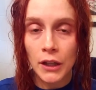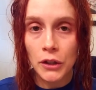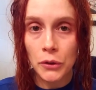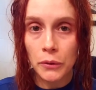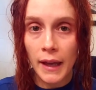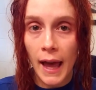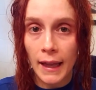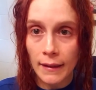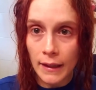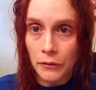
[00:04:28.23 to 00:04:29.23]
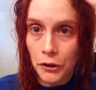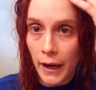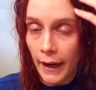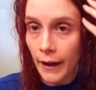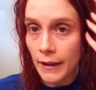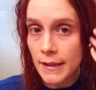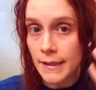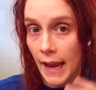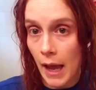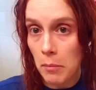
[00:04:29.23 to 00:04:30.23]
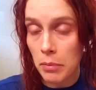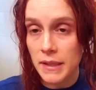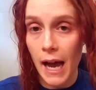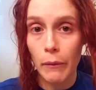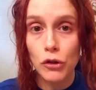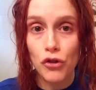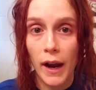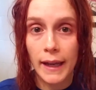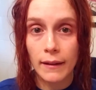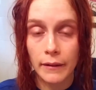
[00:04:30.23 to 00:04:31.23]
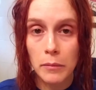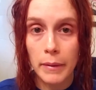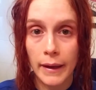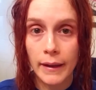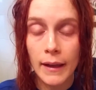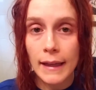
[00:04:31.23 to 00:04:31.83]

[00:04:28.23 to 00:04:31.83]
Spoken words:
You can leave your hair damp, towel dry it a little bit,